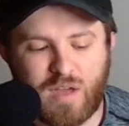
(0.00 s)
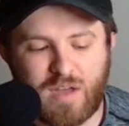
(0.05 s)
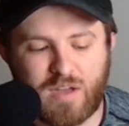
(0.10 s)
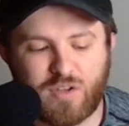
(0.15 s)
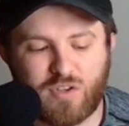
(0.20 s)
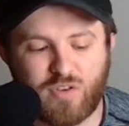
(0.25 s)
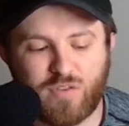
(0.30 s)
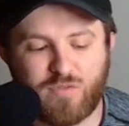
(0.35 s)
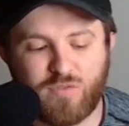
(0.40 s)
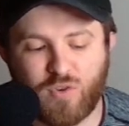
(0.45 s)

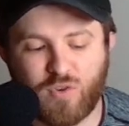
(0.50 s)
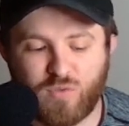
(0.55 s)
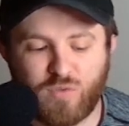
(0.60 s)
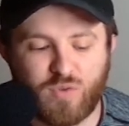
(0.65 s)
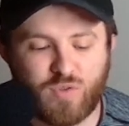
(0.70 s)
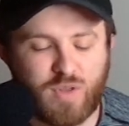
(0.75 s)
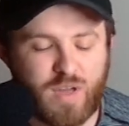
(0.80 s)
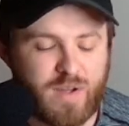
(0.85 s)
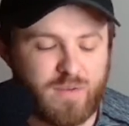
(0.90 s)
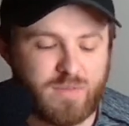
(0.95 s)
good for
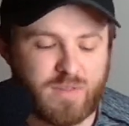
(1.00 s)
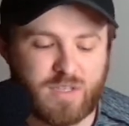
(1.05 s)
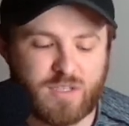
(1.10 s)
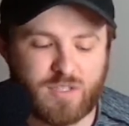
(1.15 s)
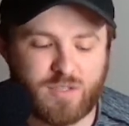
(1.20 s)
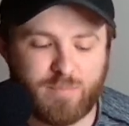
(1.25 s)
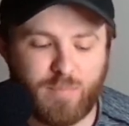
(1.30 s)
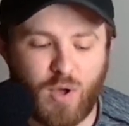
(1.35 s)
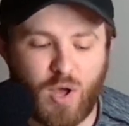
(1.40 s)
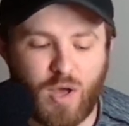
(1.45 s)
Arujau in this
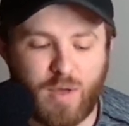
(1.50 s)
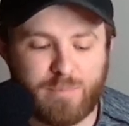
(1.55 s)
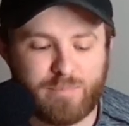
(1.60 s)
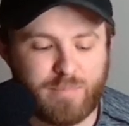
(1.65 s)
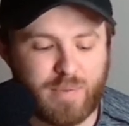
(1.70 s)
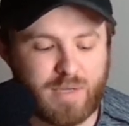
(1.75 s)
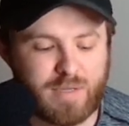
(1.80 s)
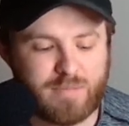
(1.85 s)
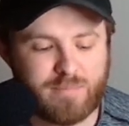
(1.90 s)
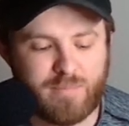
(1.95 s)
spot,
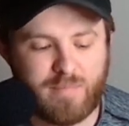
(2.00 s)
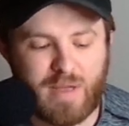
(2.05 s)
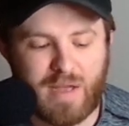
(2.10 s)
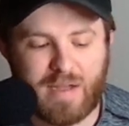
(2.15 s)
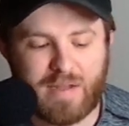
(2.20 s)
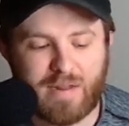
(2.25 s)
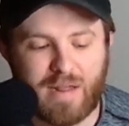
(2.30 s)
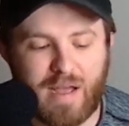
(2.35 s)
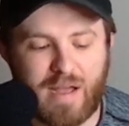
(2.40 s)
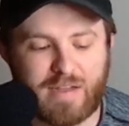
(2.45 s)
but
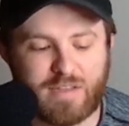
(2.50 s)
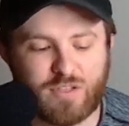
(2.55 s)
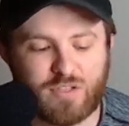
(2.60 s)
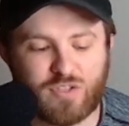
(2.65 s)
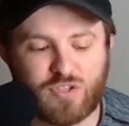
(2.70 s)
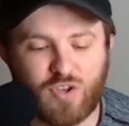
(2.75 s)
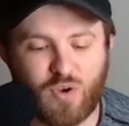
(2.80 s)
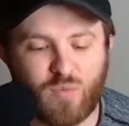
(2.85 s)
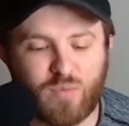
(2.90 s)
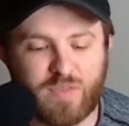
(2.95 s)
I
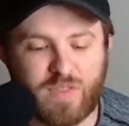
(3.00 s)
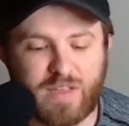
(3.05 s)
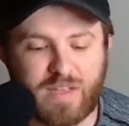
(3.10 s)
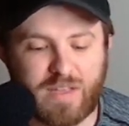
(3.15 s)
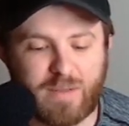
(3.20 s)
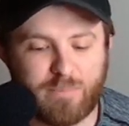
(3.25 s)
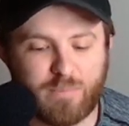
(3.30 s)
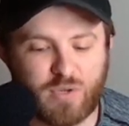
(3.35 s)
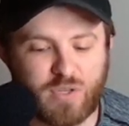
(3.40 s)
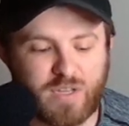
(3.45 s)
just don't think
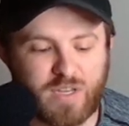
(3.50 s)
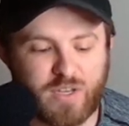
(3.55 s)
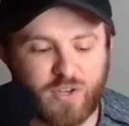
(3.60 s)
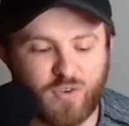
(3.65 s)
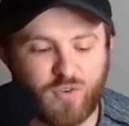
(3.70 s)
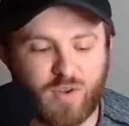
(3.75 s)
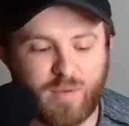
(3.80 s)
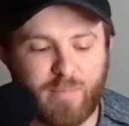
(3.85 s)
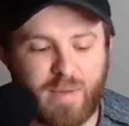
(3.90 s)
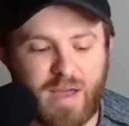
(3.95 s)
it
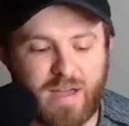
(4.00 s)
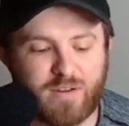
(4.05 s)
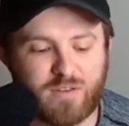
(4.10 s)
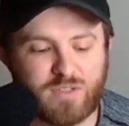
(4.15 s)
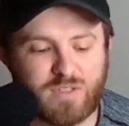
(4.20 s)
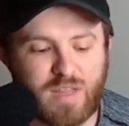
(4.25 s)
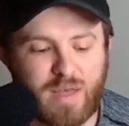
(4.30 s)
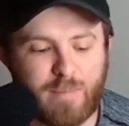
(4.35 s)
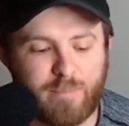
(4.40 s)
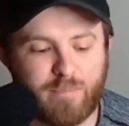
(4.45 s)
particularly
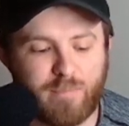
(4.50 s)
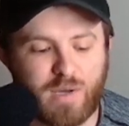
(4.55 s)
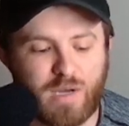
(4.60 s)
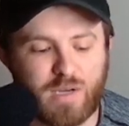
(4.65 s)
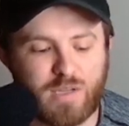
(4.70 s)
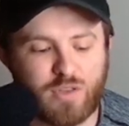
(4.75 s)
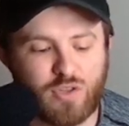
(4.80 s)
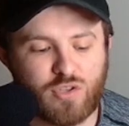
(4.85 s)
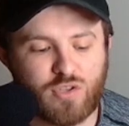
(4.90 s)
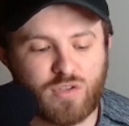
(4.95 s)
matters that
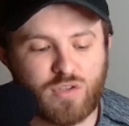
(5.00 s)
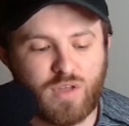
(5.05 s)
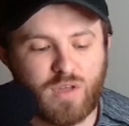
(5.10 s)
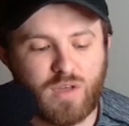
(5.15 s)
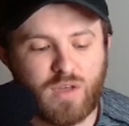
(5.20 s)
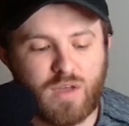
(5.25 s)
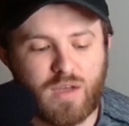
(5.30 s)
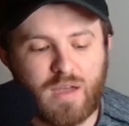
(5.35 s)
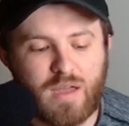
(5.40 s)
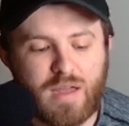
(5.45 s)
much.
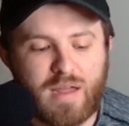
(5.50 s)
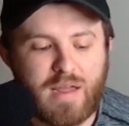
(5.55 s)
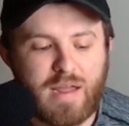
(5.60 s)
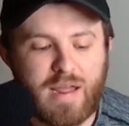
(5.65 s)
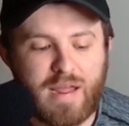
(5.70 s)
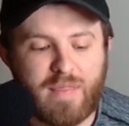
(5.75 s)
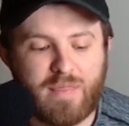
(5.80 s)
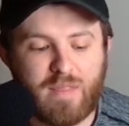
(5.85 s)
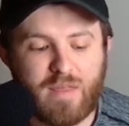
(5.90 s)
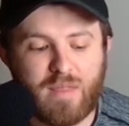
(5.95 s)

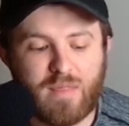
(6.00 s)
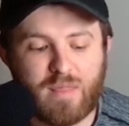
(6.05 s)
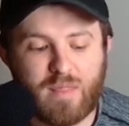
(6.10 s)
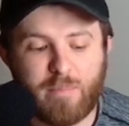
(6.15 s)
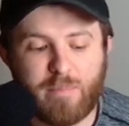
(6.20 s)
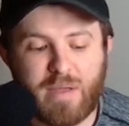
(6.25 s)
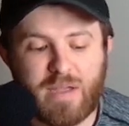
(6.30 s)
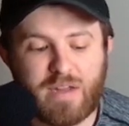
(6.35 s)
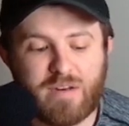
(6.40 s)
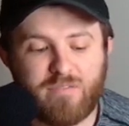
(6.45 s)
And then the
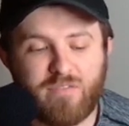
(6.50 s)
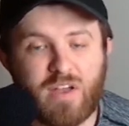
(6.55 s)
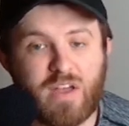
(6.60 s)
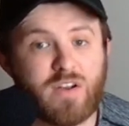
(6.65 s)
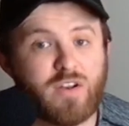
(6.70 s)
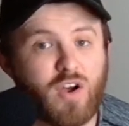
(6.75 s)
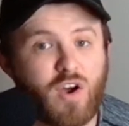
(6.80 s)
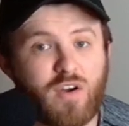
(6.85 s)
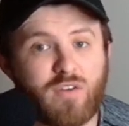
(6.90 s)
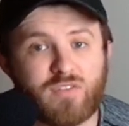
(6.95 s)
main
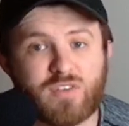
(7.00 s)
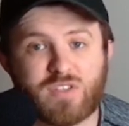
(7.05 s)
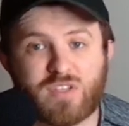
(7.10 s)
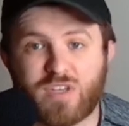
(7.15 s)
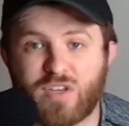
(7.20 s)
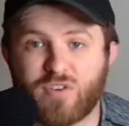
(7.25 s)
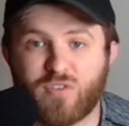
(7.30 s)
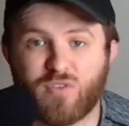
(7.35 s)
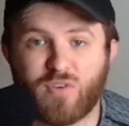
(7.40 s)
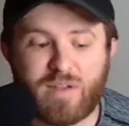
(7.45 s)
event,
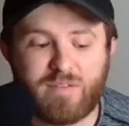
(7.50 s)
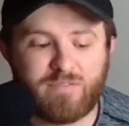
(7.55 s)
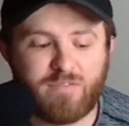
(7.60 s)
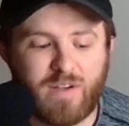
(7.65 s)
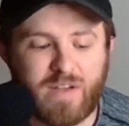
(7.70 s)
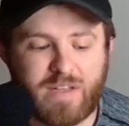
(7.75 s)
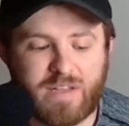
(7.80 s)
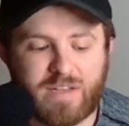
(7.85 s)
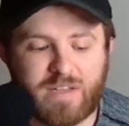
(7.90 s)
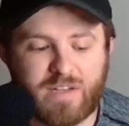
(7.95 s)
obviously a great
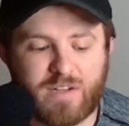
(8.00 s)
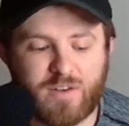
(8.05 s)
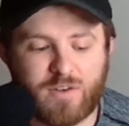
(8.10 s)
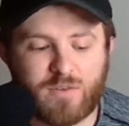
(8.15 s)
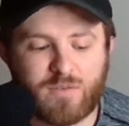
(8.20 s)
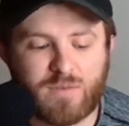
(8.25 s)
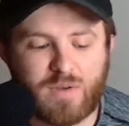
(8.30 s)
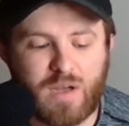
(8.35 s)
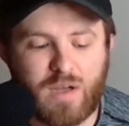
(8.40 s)
fight here.